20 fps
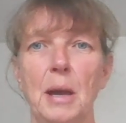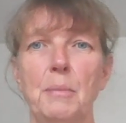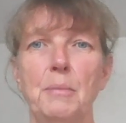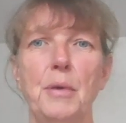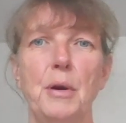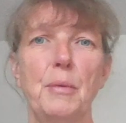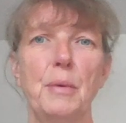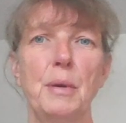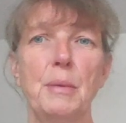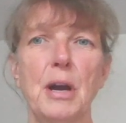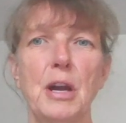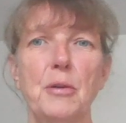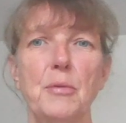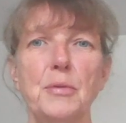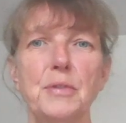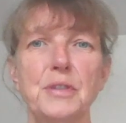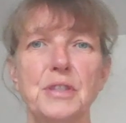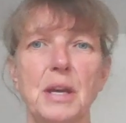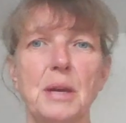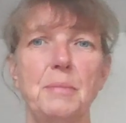But we might
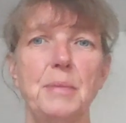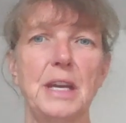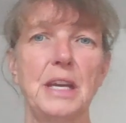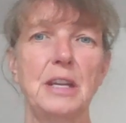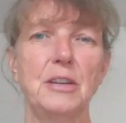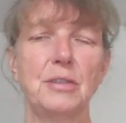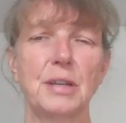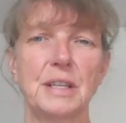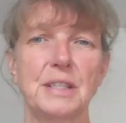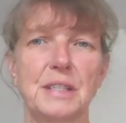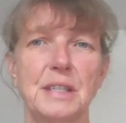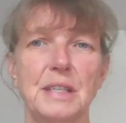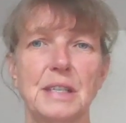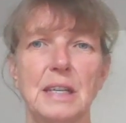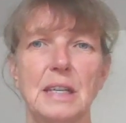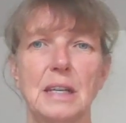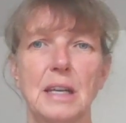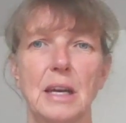also be interested in